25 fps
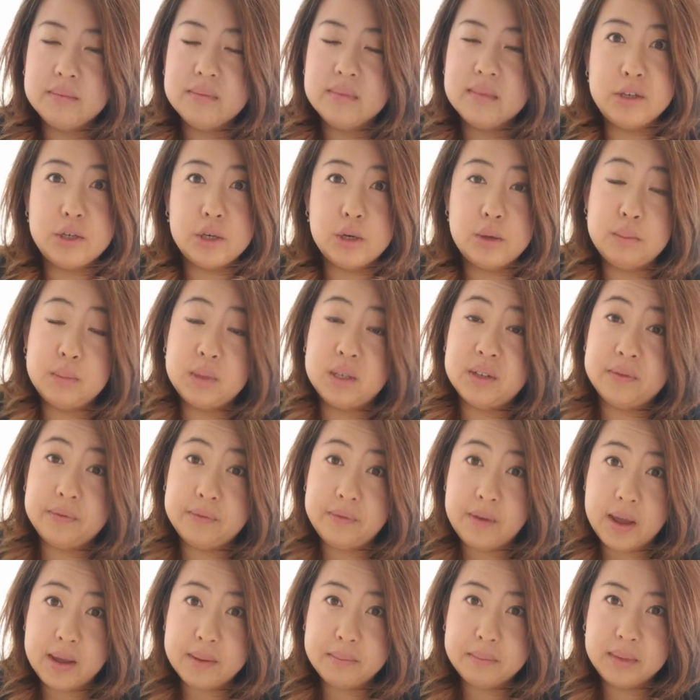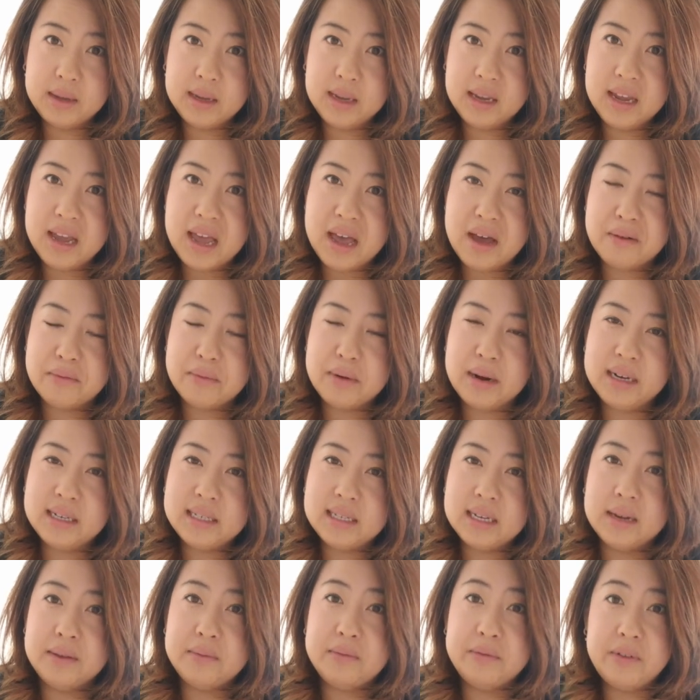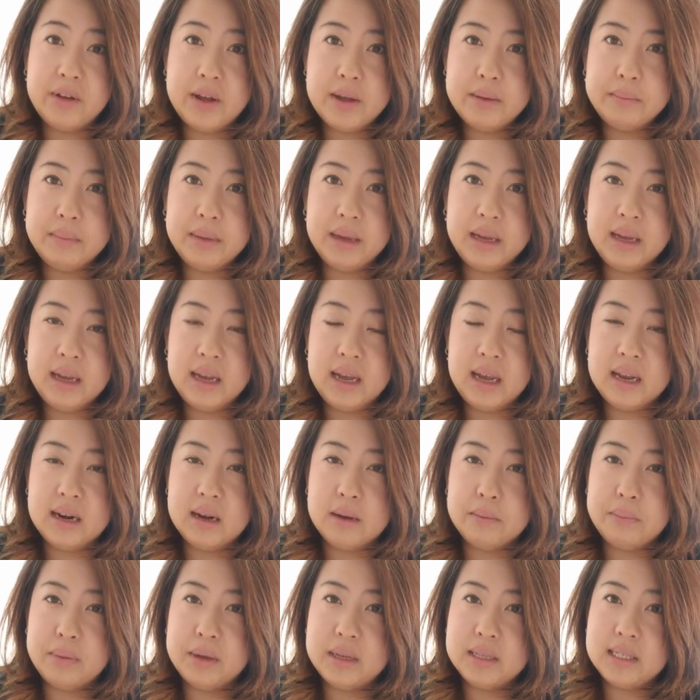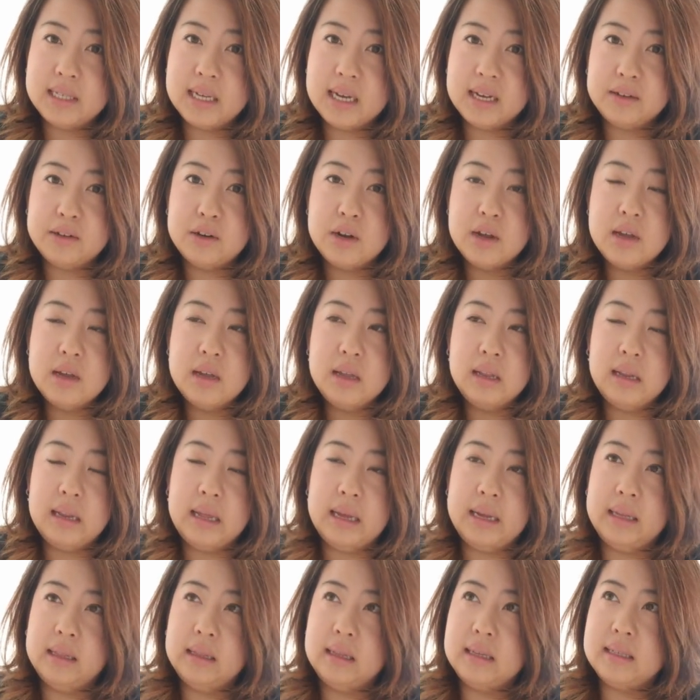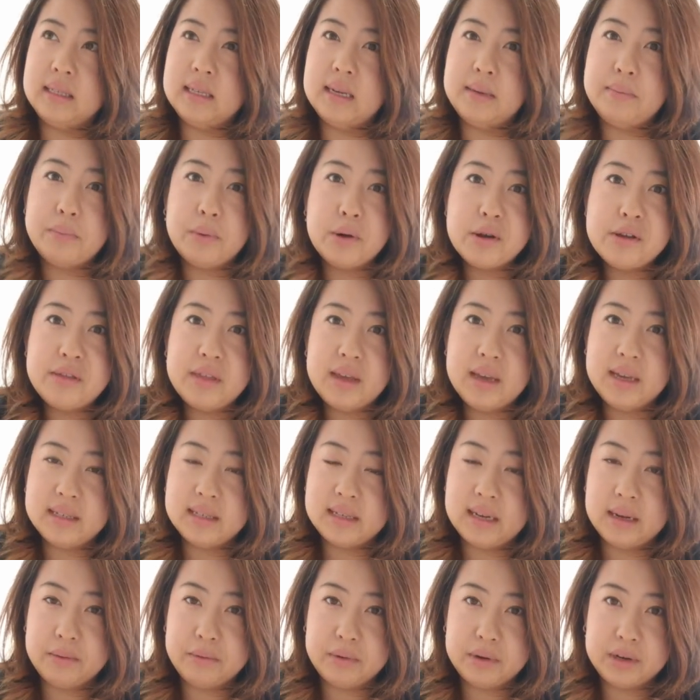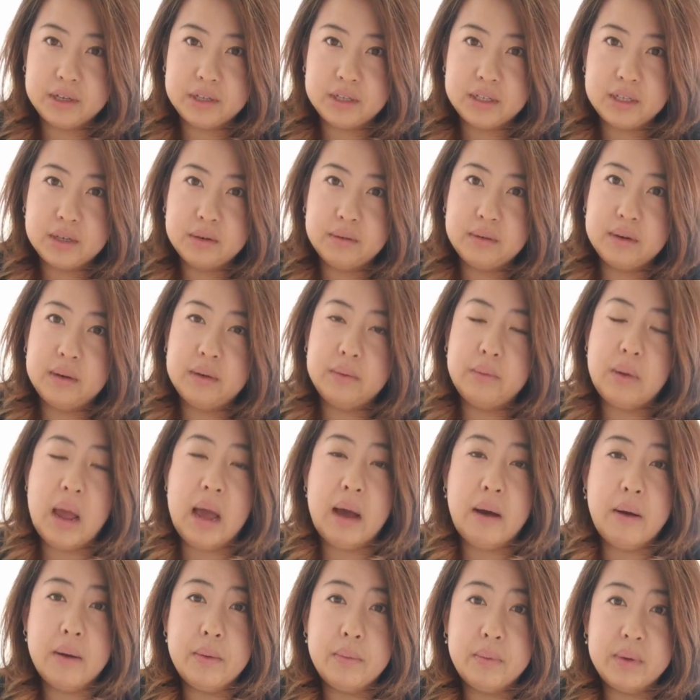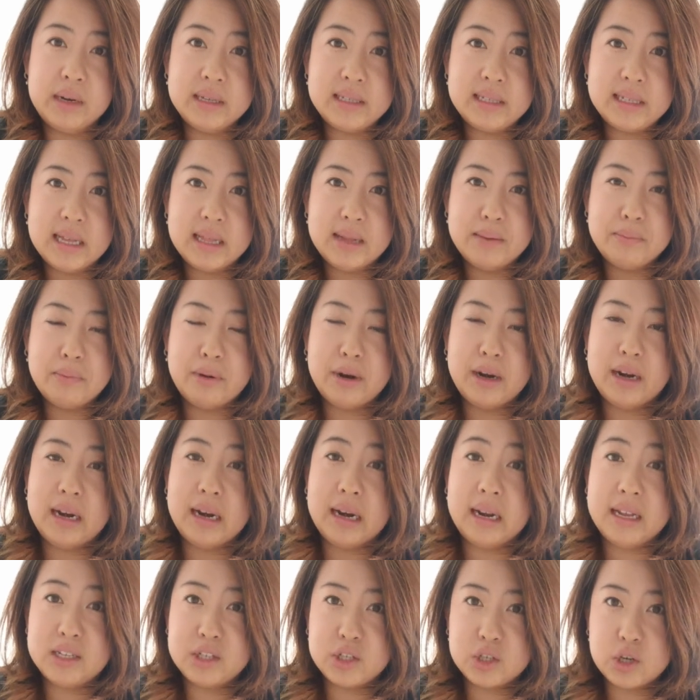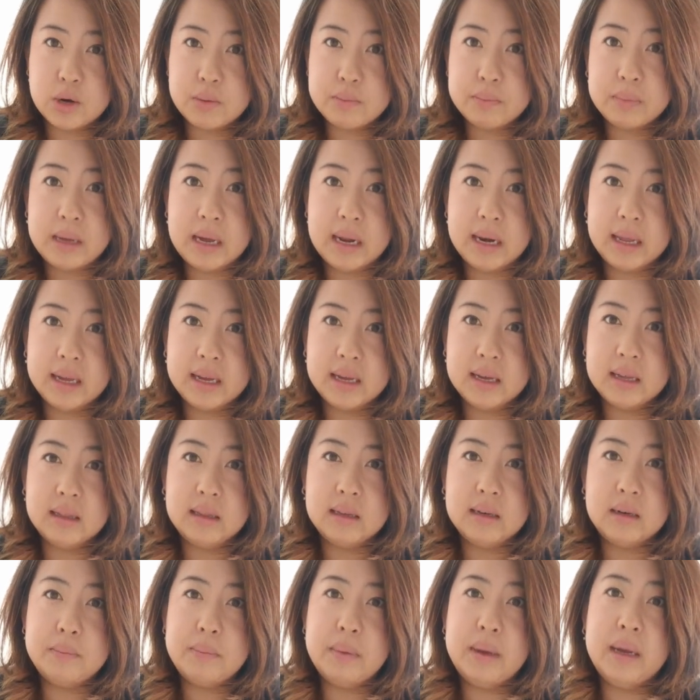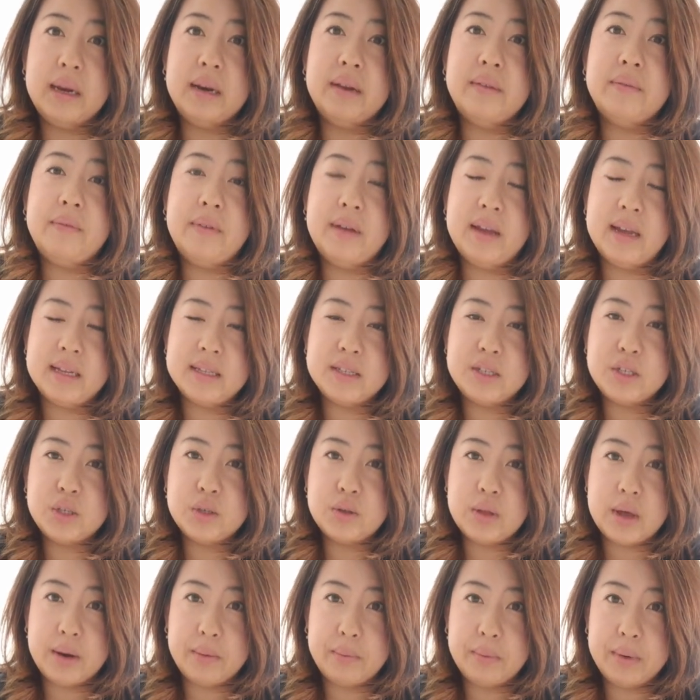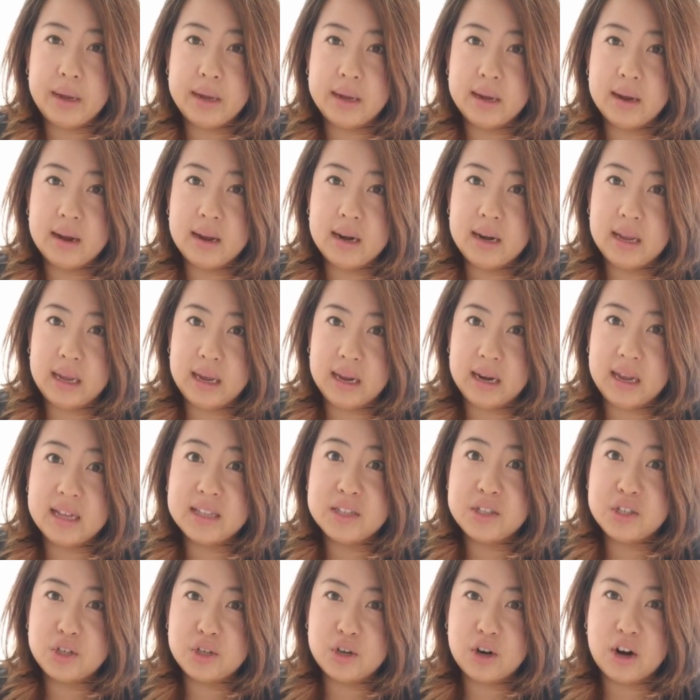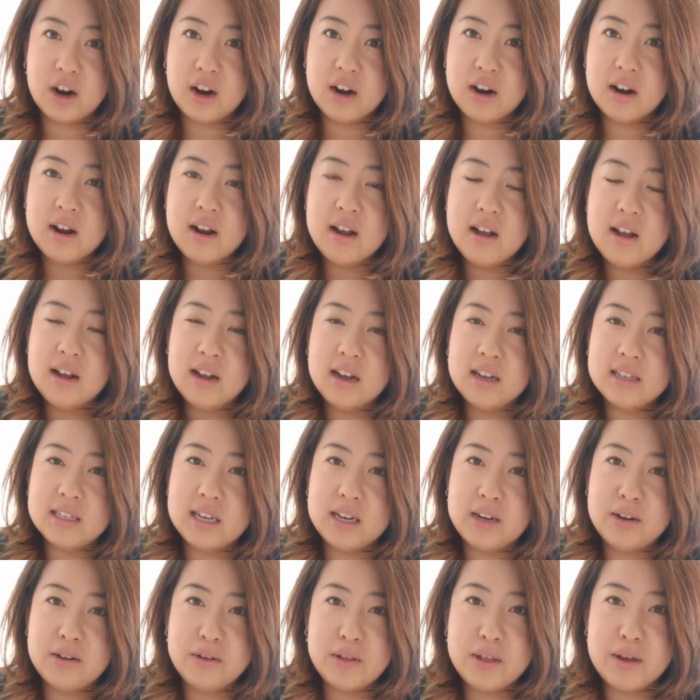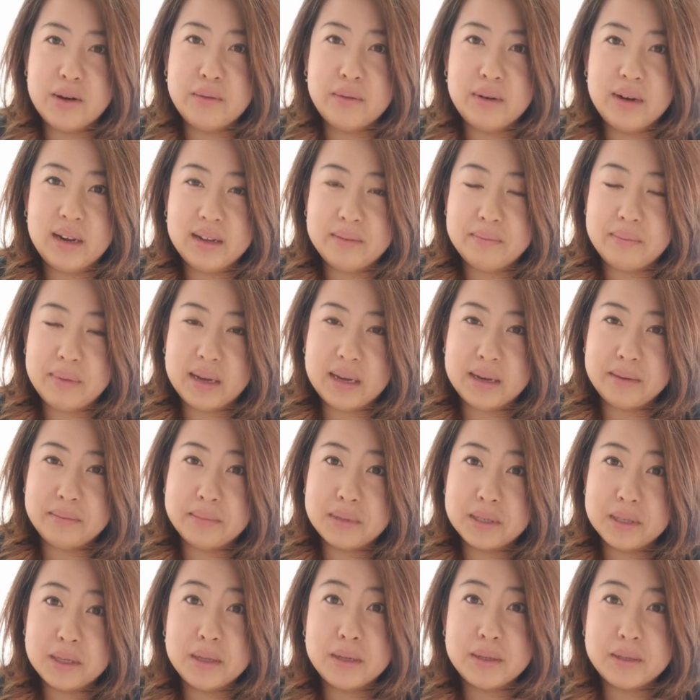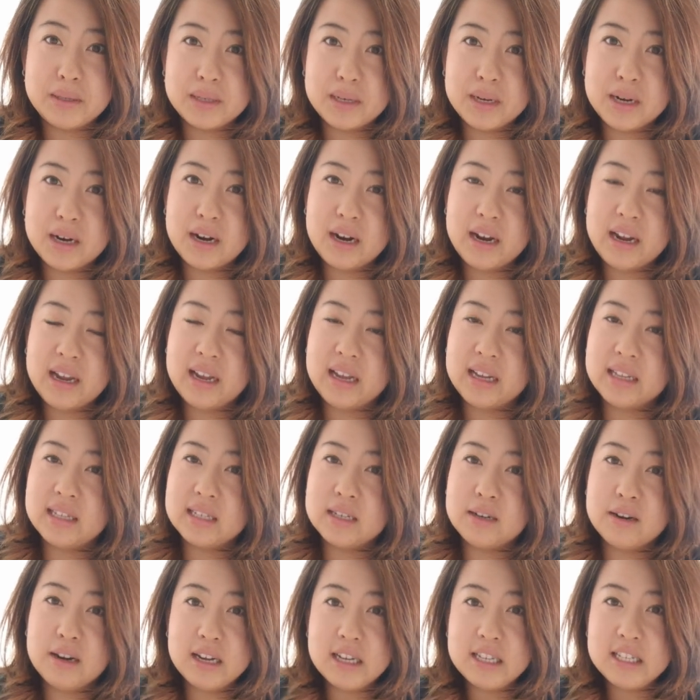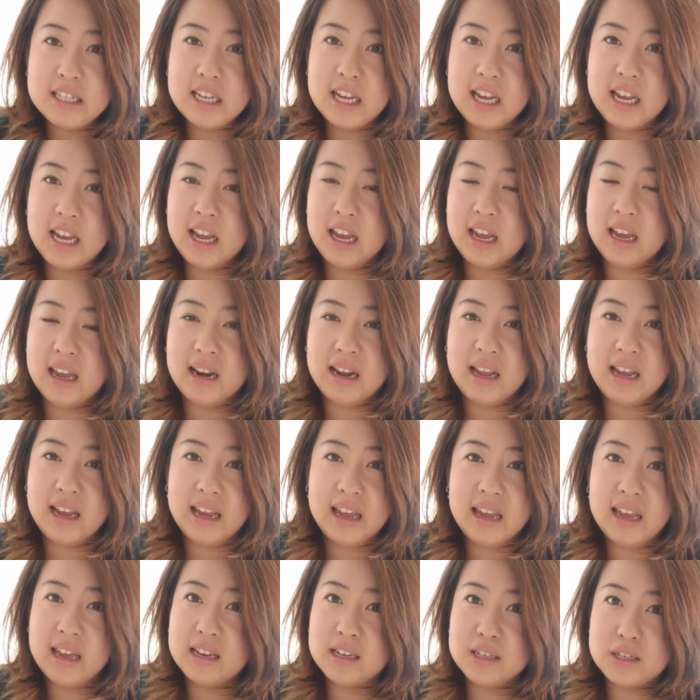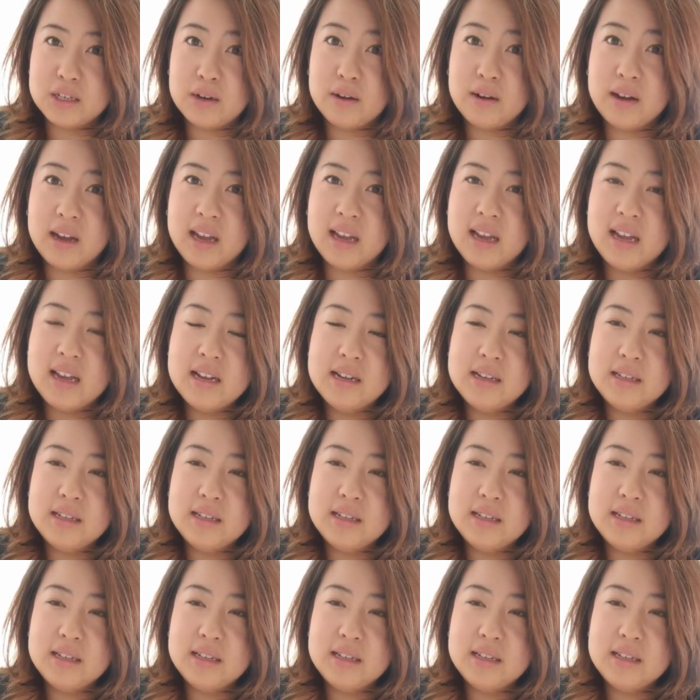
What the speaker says: In terms of family, I'll write down family and I'll put down, like, let's say birthdays that I want to do and how I want to celebrate it. And I start planning it a little bit in advance so that way I can kind of get a head start, because I know that when it becomes closer, it gets crazy and I can't do it.